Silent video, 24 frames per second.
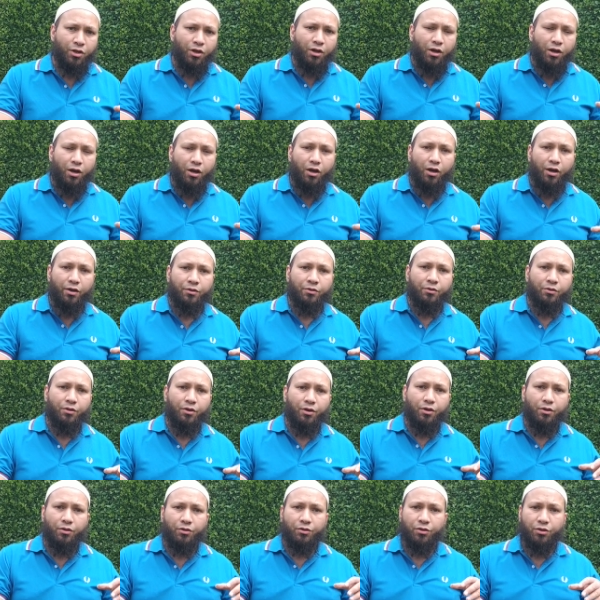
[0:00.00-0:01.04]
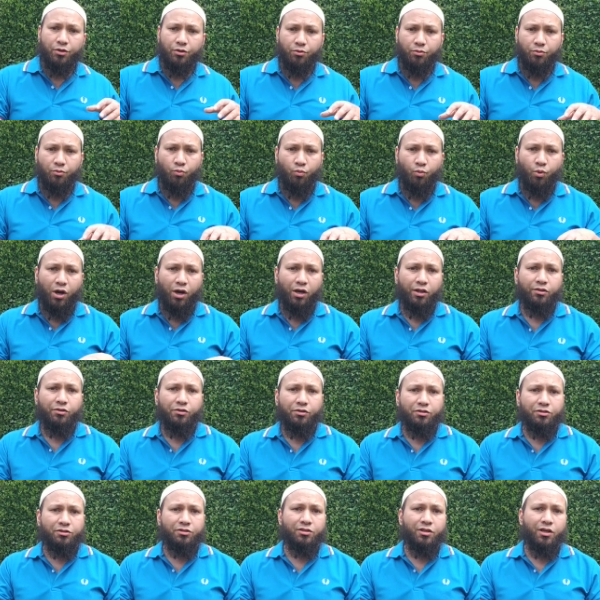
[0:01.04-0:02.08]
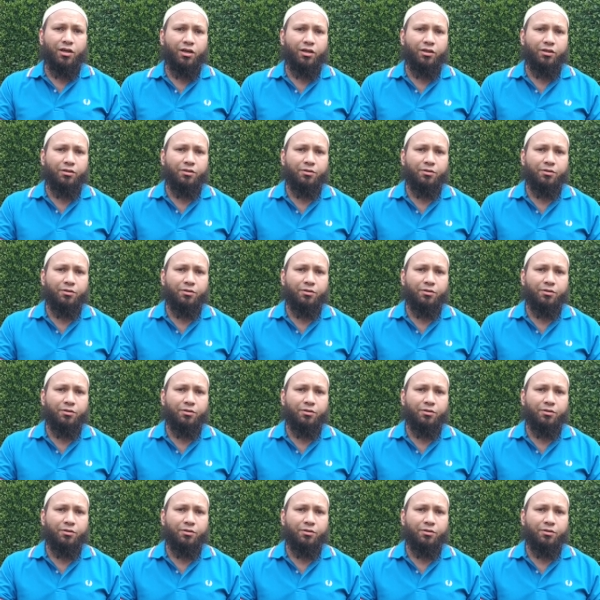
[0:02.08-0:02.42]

And th- while they're inside